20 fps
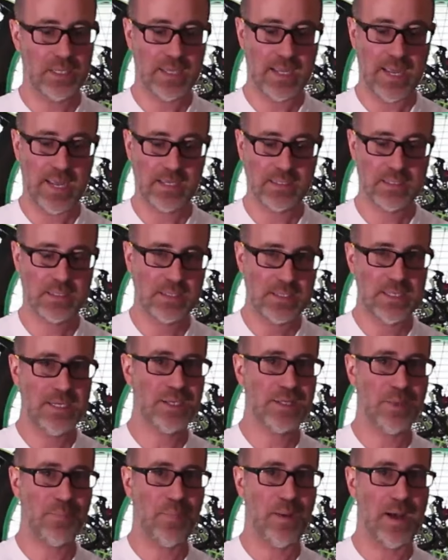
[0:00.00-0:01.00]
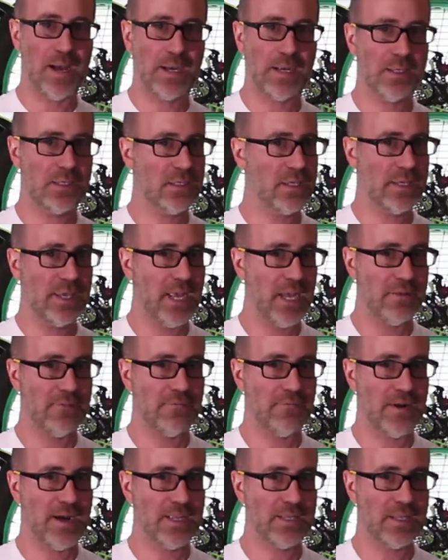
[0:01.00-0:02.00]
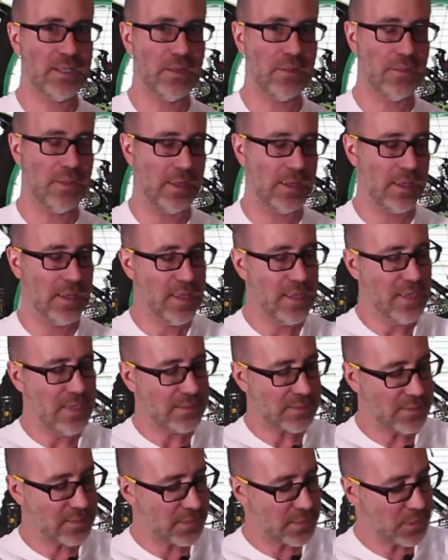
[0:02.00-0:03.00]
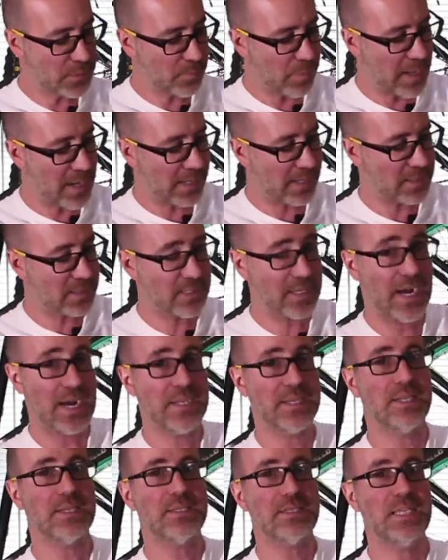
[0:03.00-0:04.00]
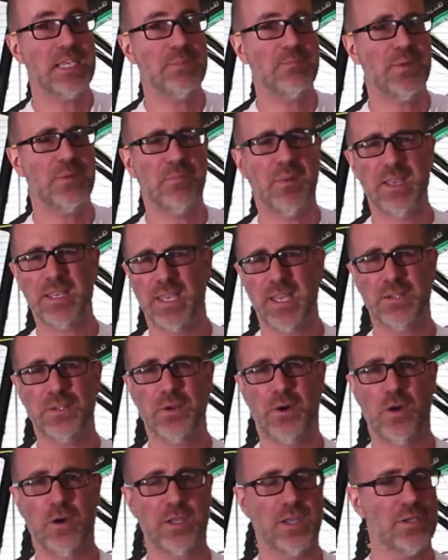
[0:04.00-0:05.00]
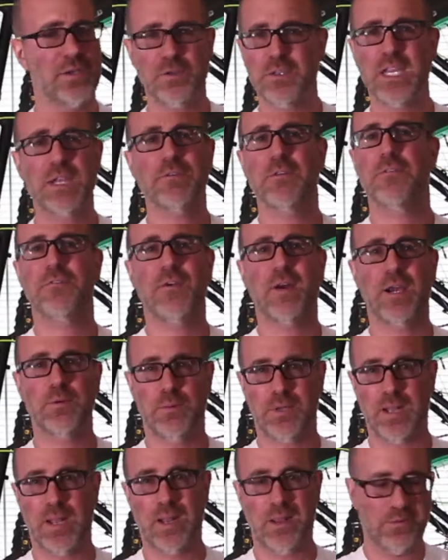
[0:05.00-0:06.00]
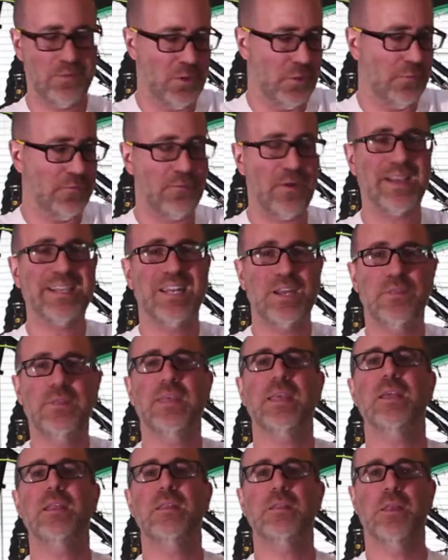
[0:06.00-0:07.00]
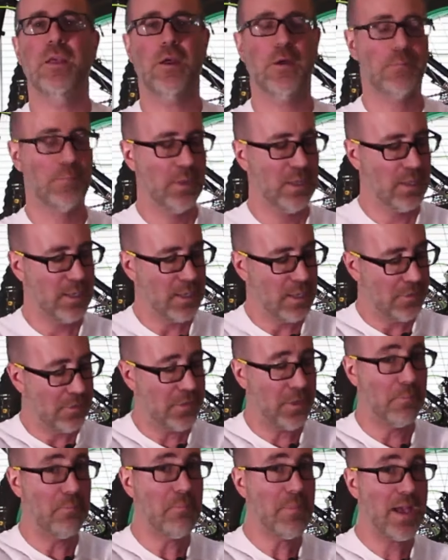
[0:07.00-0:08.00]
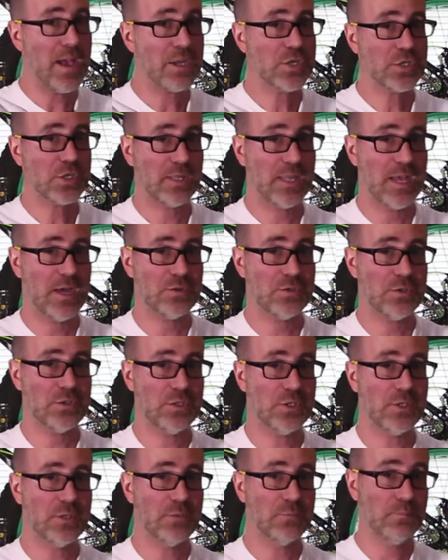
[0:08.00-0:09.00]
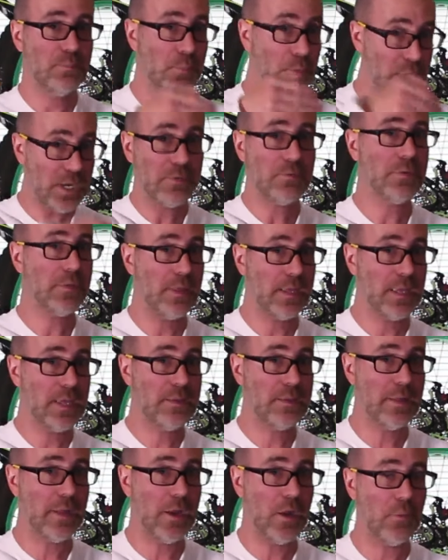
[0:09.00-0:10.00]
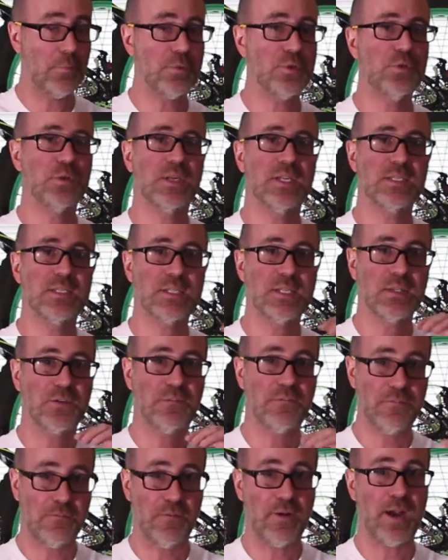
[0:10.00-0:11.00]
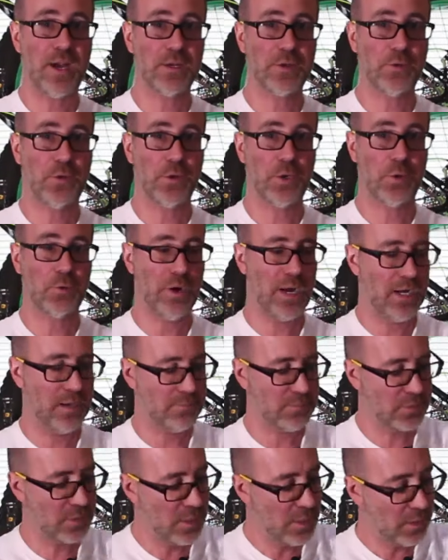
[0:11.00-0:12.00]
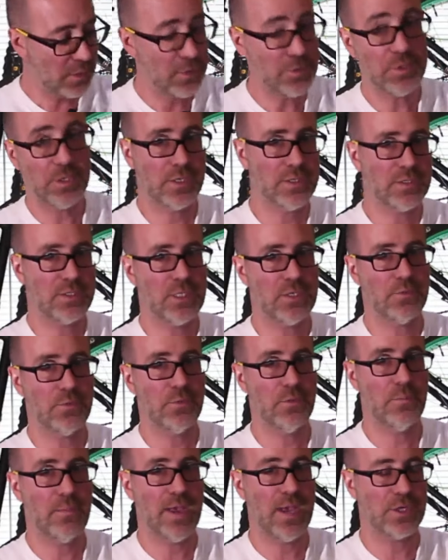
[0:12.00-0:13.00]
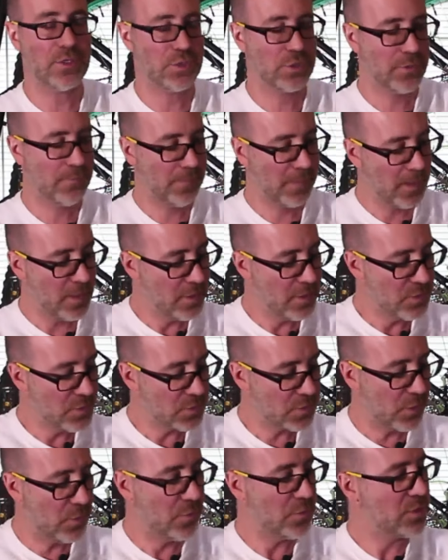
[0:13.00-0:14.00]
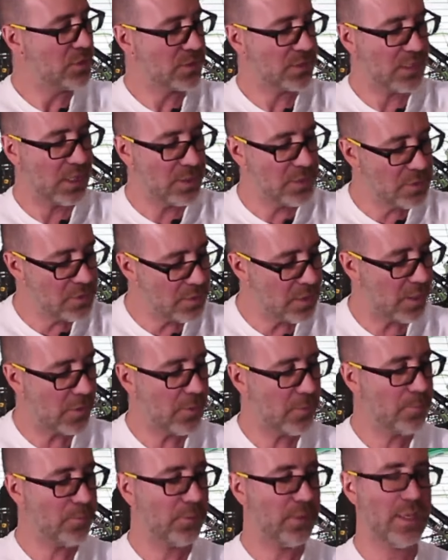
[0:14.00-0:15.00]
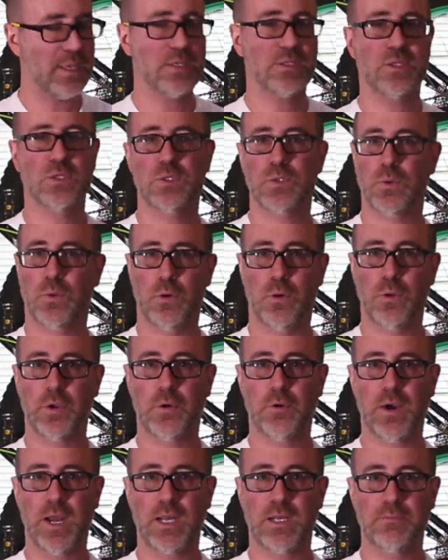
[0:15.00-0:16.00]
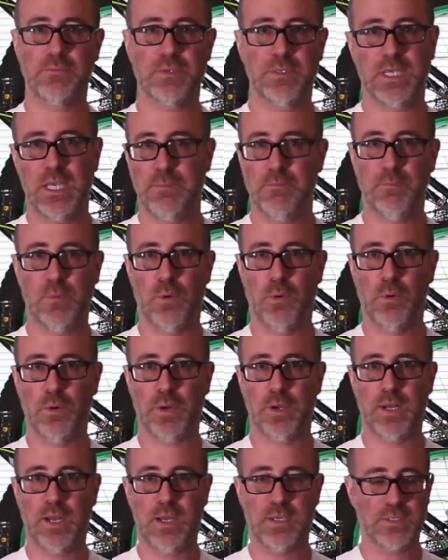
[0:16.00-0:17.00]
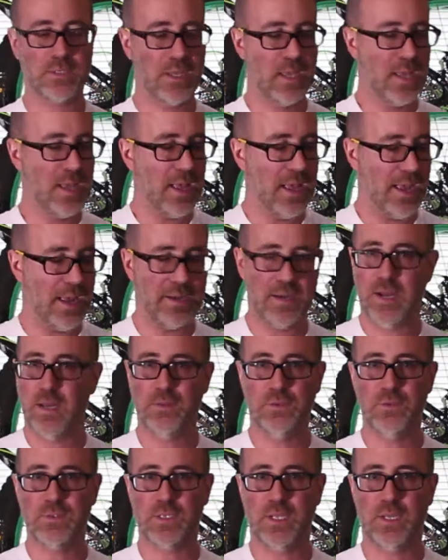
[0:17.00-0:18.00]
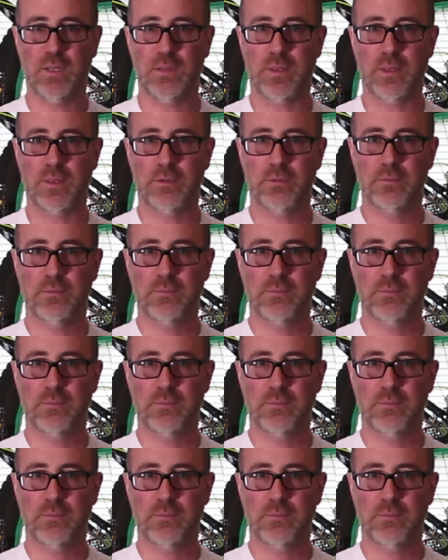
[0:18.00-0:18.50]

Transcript: and you can't see in the pocket, you can't find anything. Since this pocket's kind of deep, it might get dark and you'd never find what, you know, find anything in there. The mesh allows you to put everything in there, but you can still find all your items because you can see through the mesh. So just another place to store all your items and keep them organized and not lose anything.